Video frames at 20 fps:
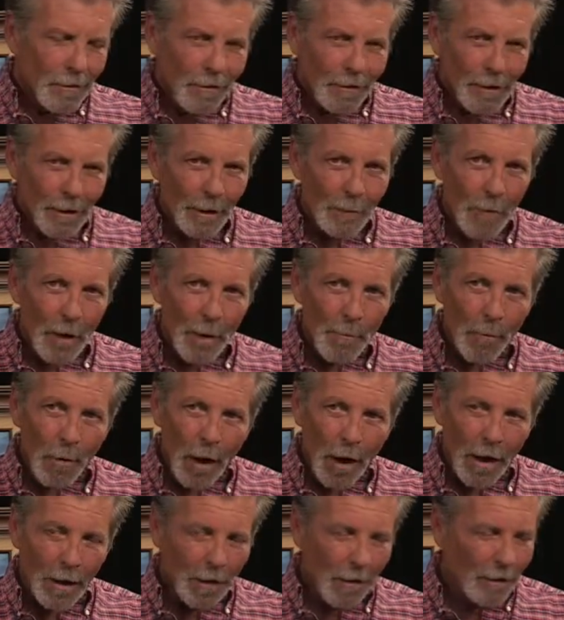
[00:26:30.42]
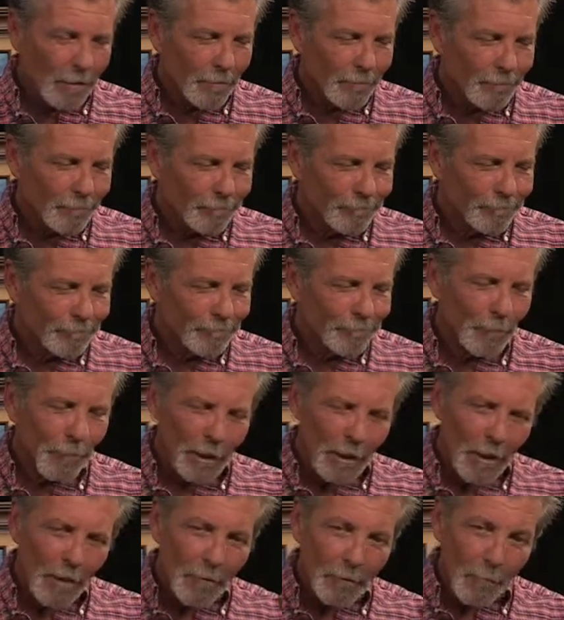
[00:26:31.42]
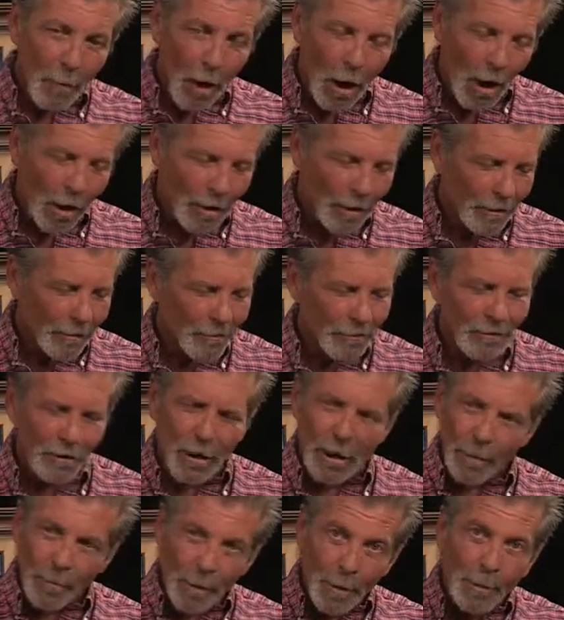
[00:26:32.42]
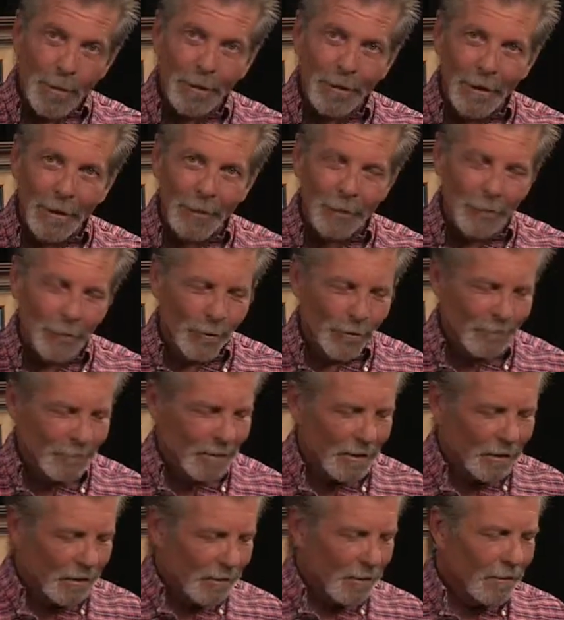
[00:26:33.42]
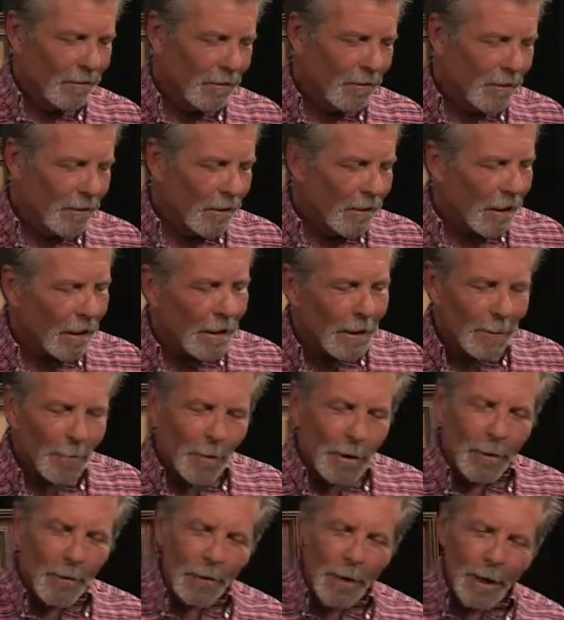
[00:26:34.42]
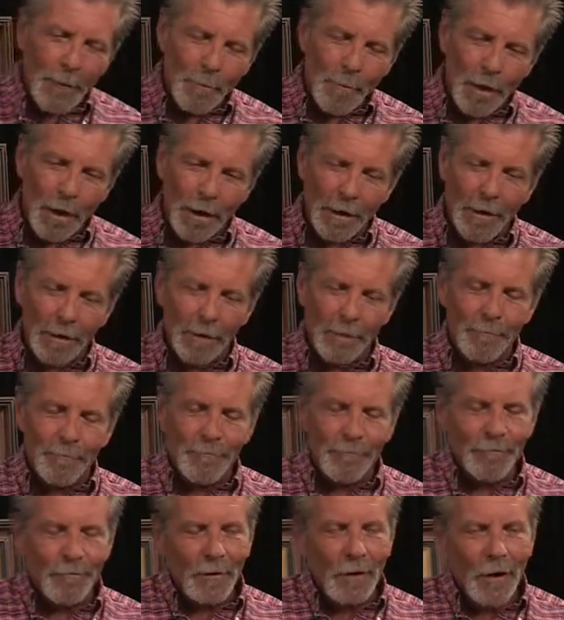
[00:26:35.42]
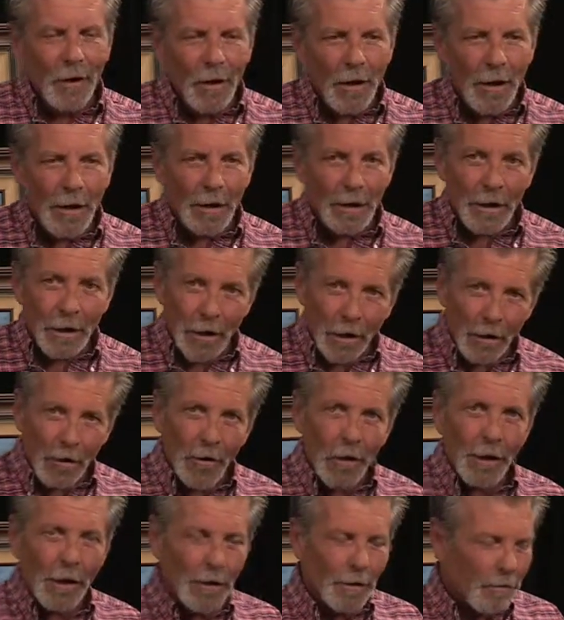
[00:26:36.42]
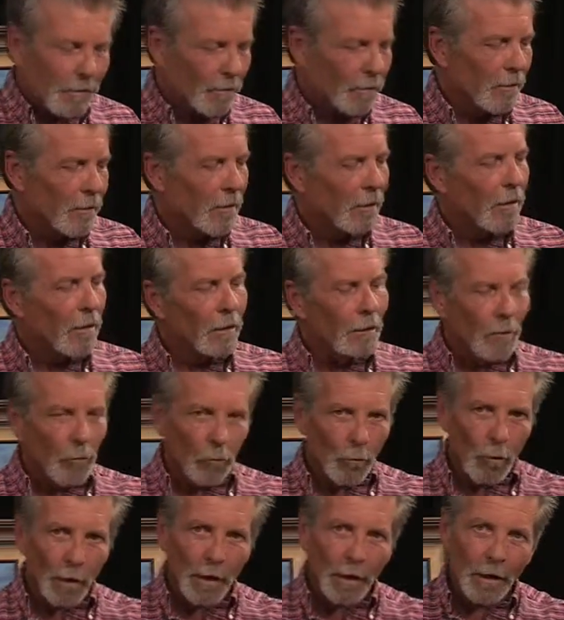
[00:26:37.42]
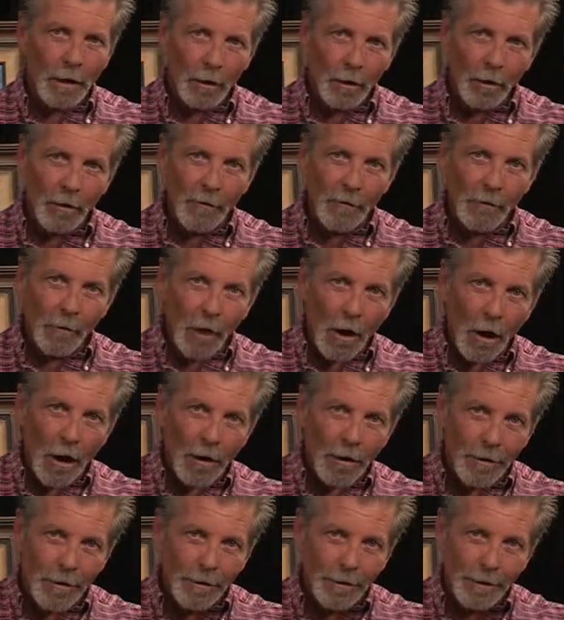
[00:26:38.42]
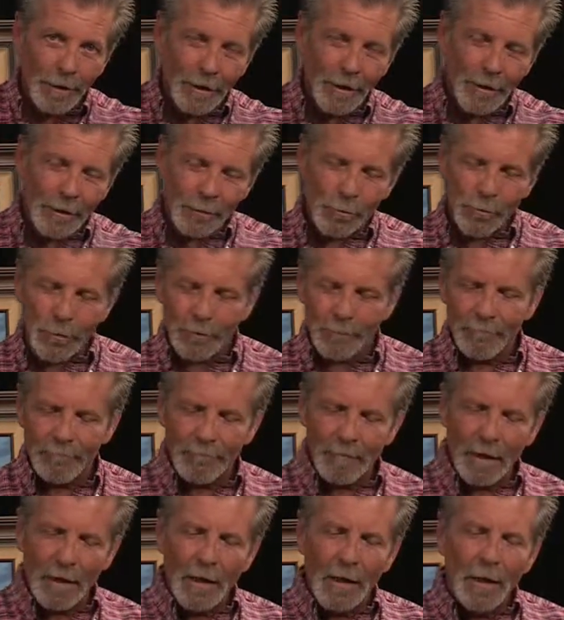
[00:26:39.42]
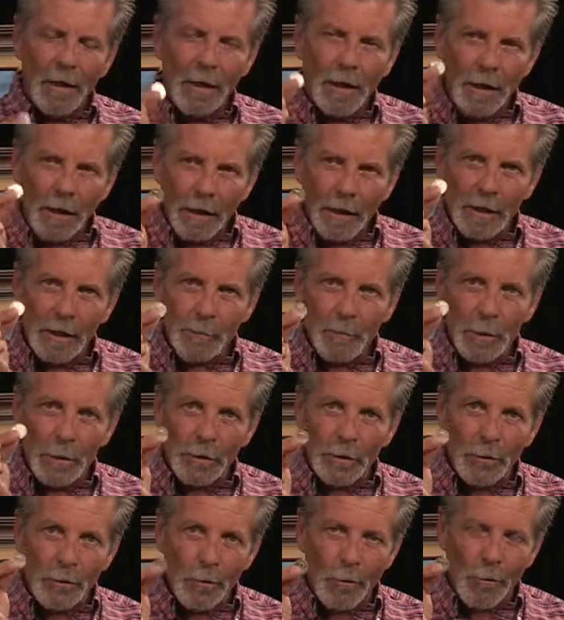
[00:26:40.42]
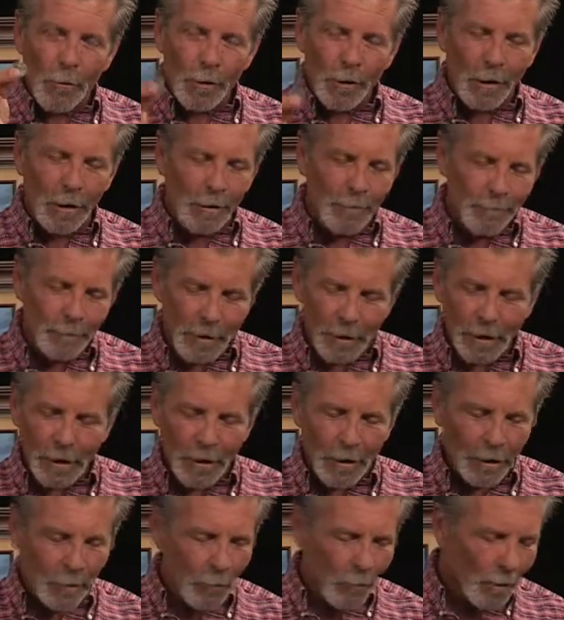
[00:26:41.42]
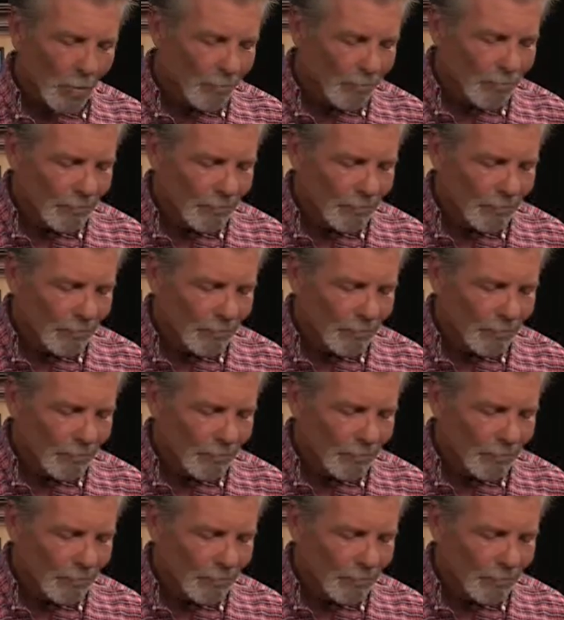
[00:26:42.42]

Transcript: In my pocket, my left pocket, it's got to be my left one, and in my right pocket, I carry a love rock in this one and a special quarter in the other one.